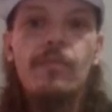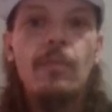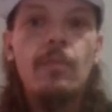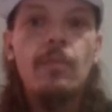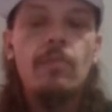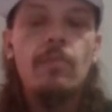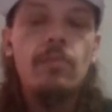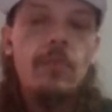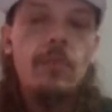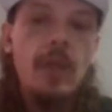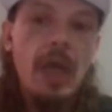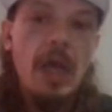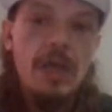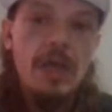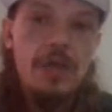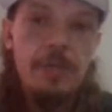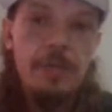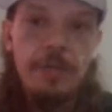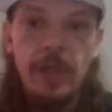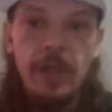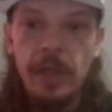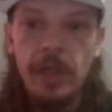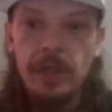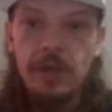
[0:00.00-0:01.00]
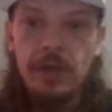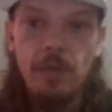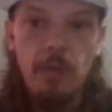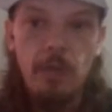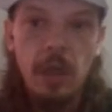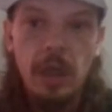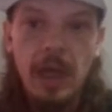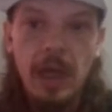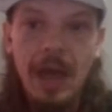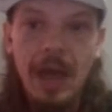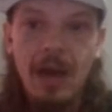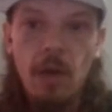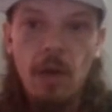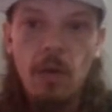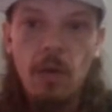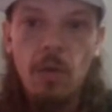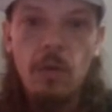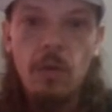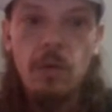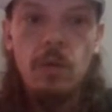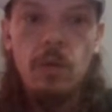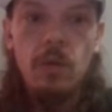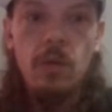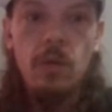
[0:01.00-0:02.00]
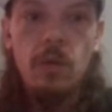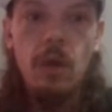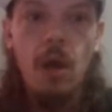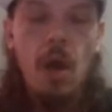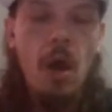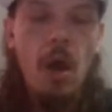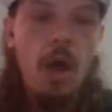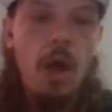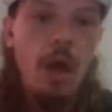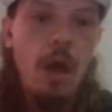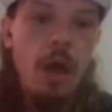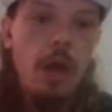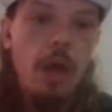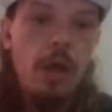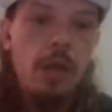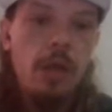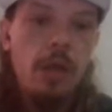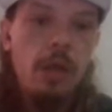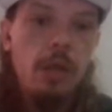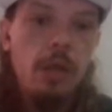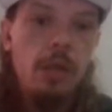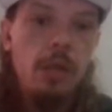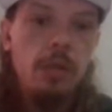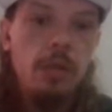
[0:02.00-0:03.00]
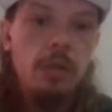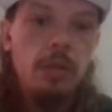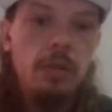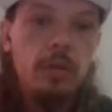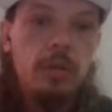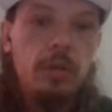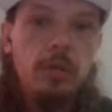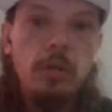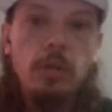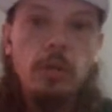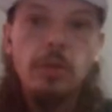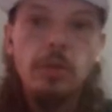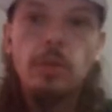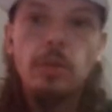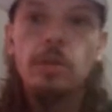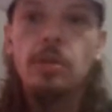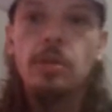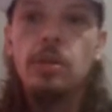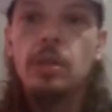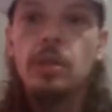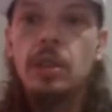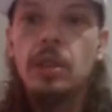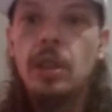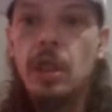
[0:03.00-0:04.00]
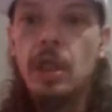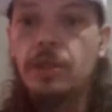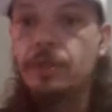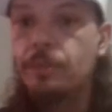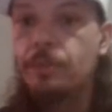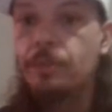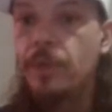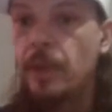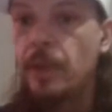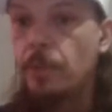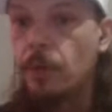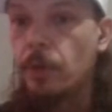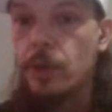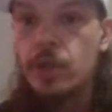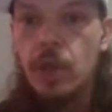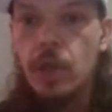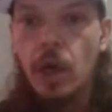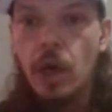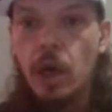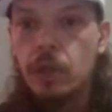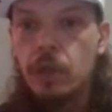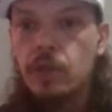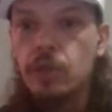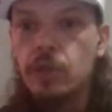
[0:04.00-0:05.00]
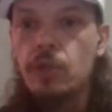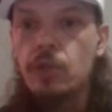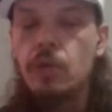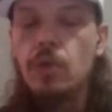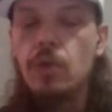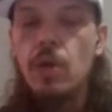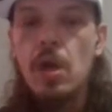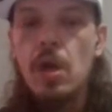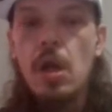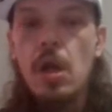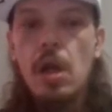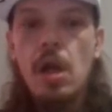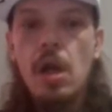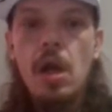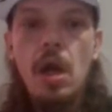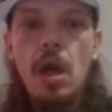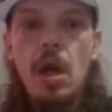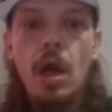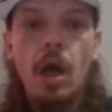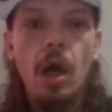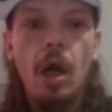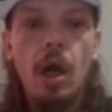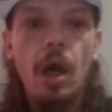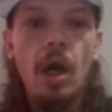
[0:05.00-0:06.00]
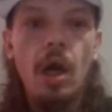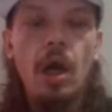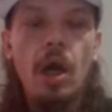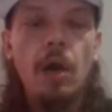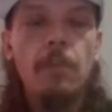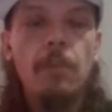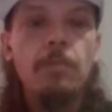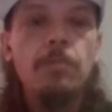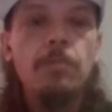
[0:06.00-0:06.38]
got some things to work out. Uh, got some people to talk to. Um,